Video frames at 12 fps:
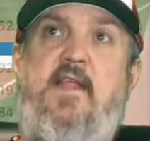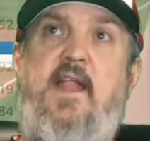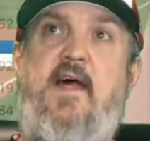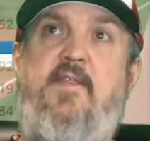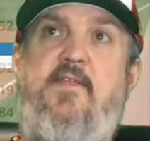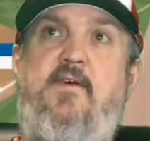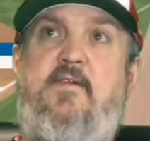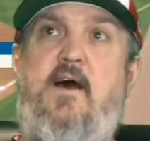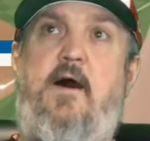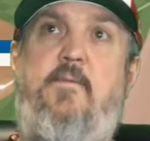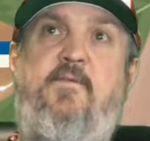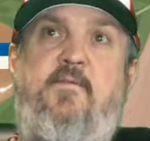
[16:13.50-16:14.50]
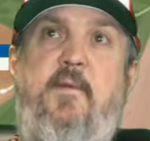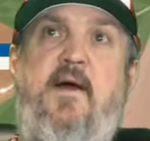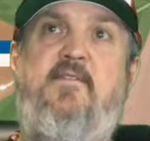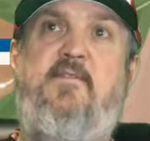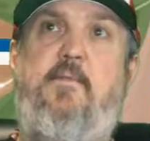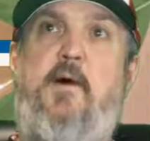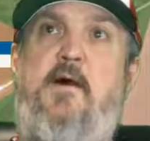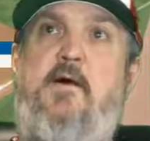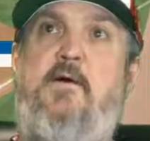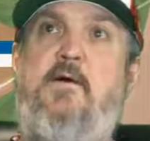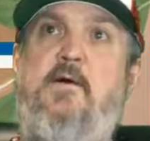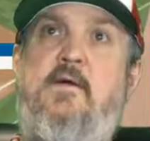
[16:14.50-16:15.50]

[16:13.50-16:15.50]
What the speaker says: that had the Topps baseball